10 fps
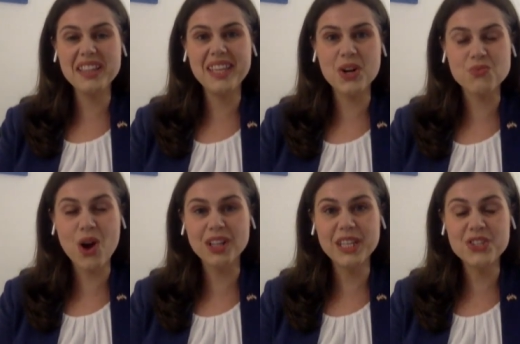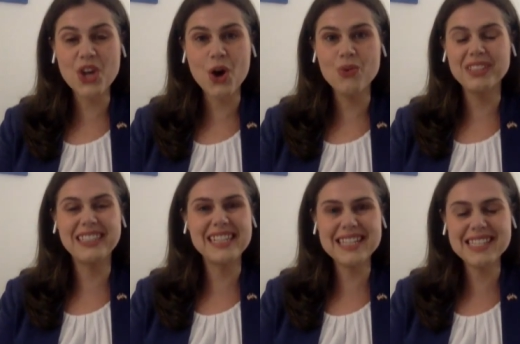rightly or wrongly so,
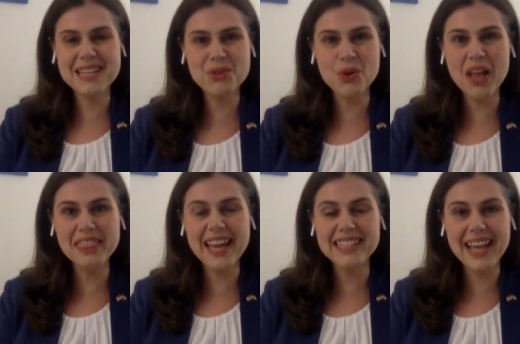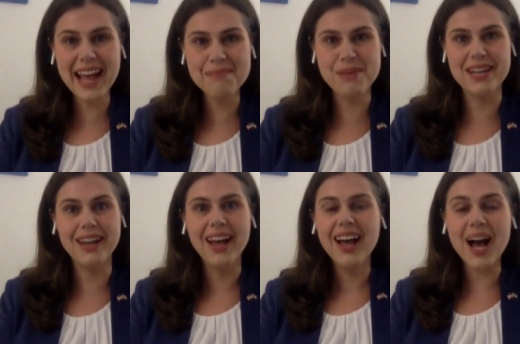didn't seem to want that to
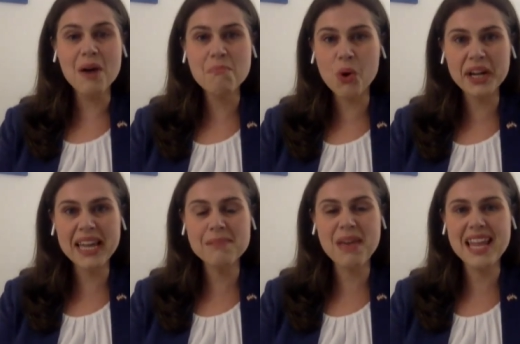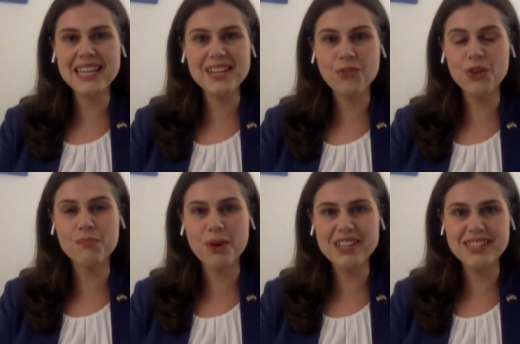happen. Uh, more campaigning for
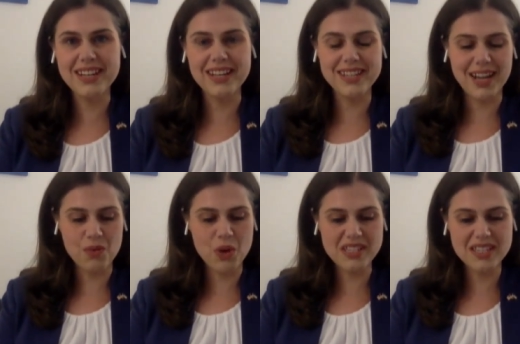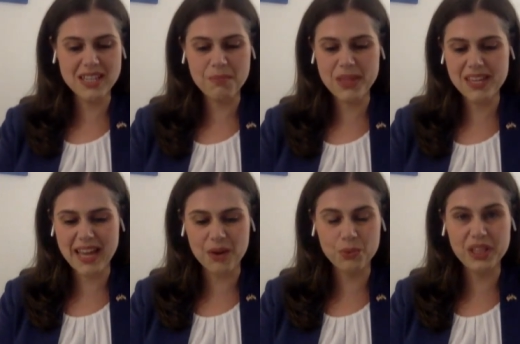the president uh, wasn't something
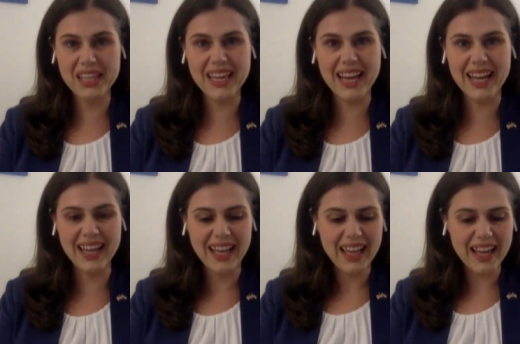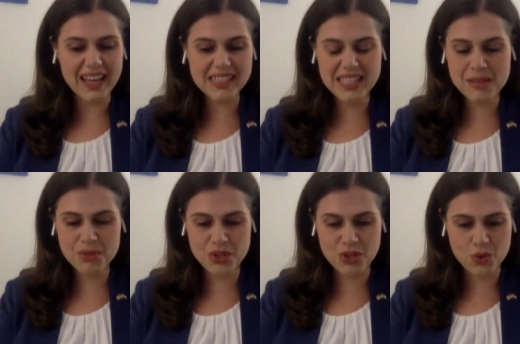that really uh,
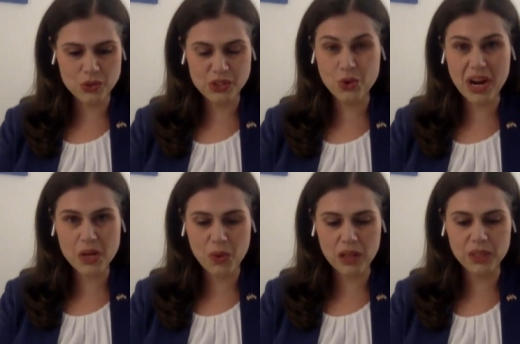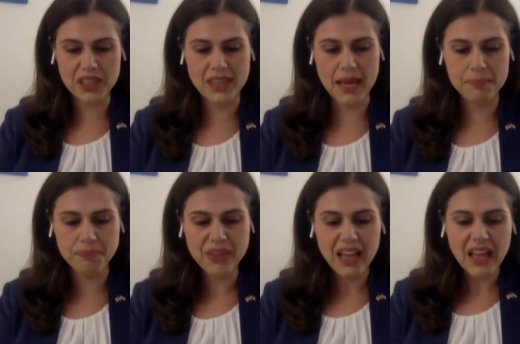seemed to strike well with them.
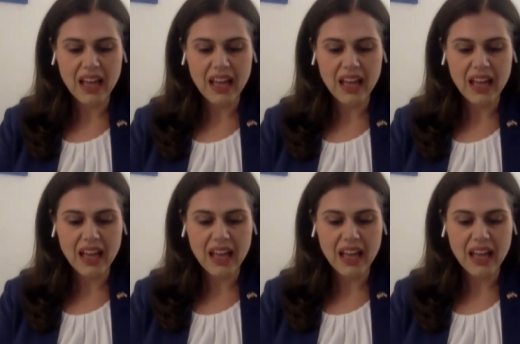